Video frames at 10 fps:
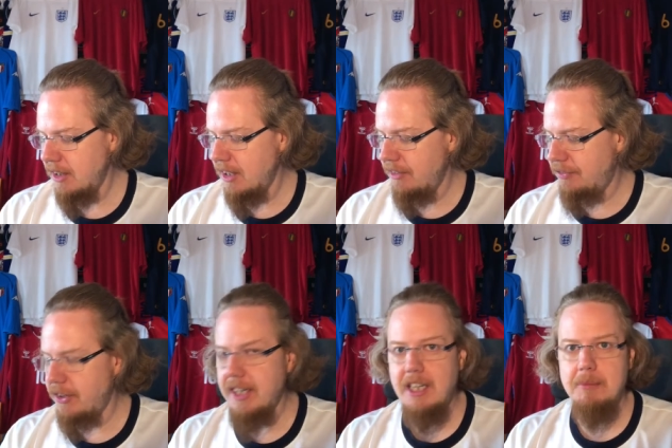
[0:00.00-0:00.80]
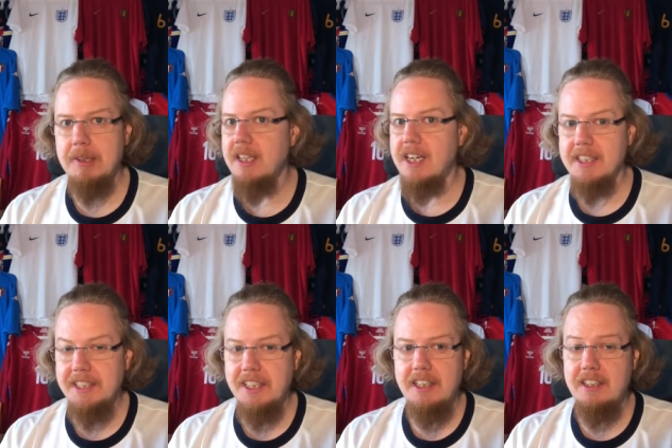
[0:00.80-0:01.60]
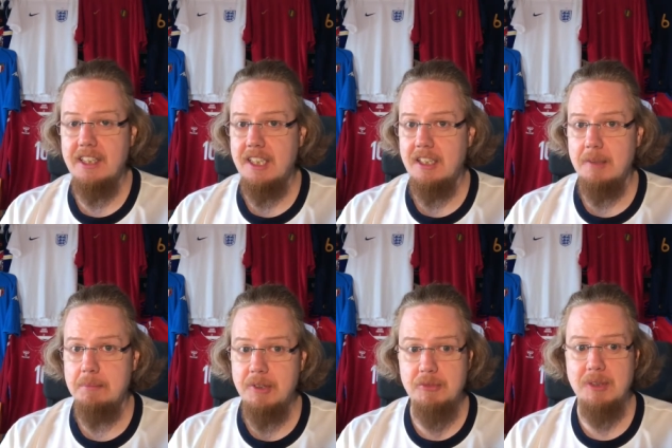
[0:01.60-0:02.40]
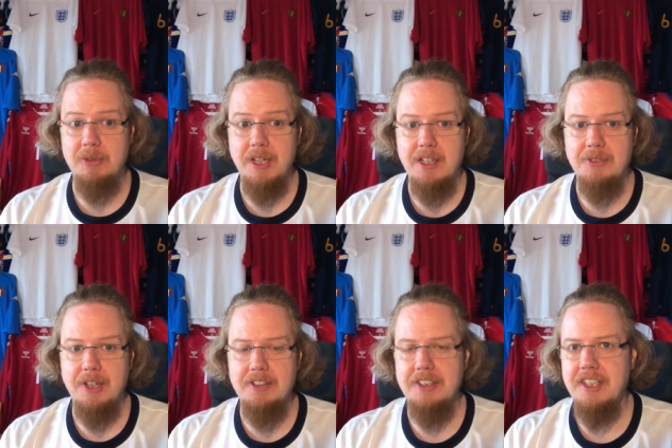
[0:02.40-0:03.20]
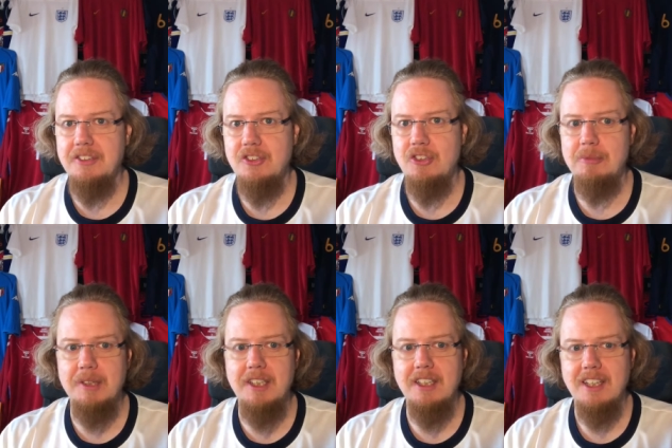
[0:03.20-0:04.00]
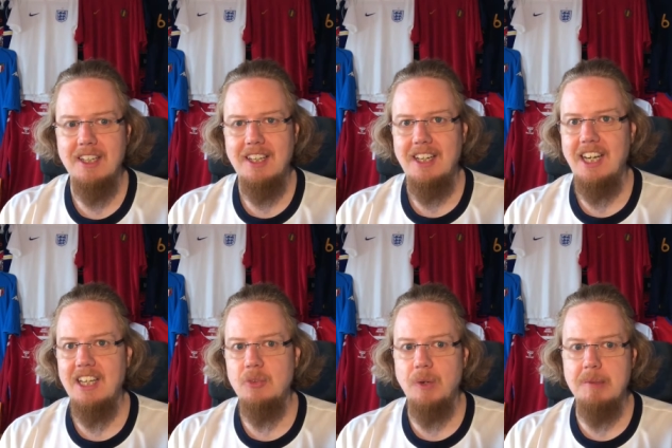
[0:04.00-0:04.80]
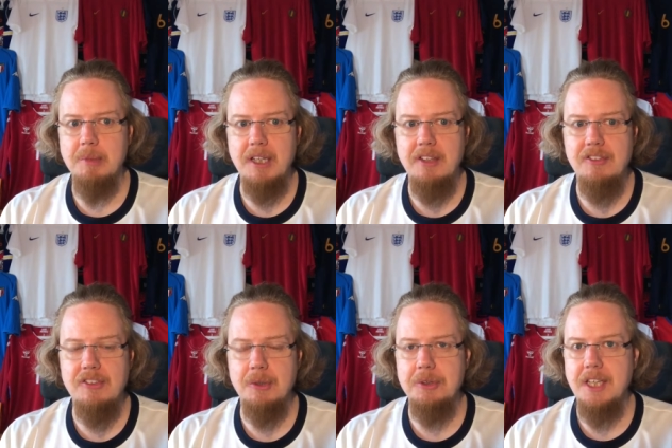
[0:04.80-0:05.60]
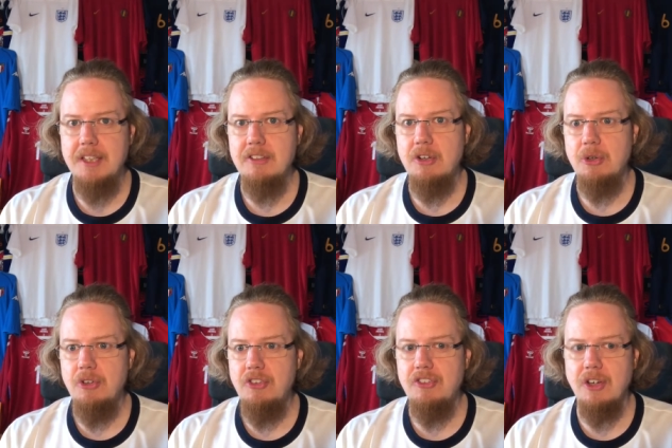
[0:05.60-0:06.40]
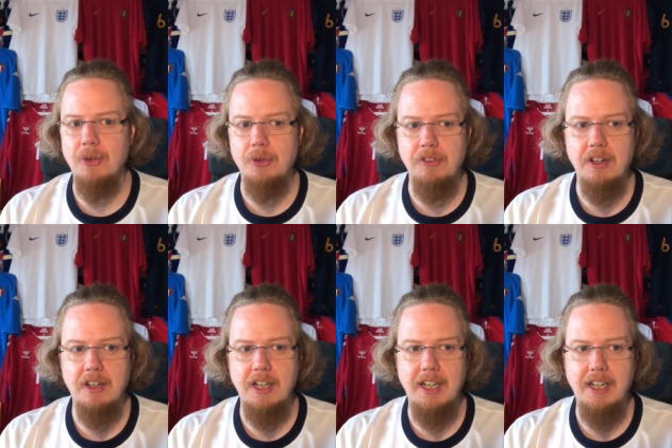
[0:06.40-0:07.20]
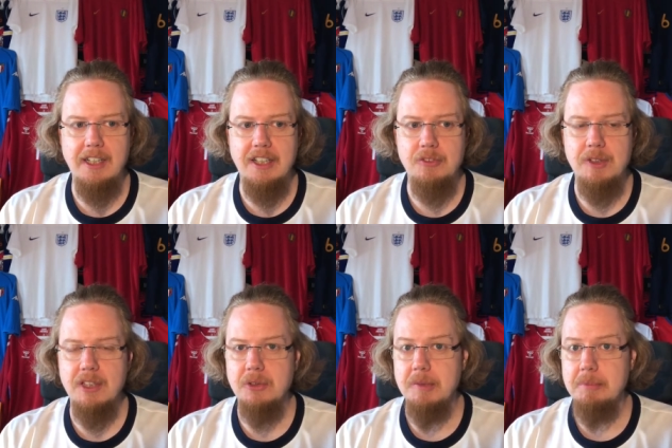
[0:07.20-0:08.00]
a friendly, but other than that, they had an abysmal record, record against Germany at Wembley. So that curse is over. And as we know, the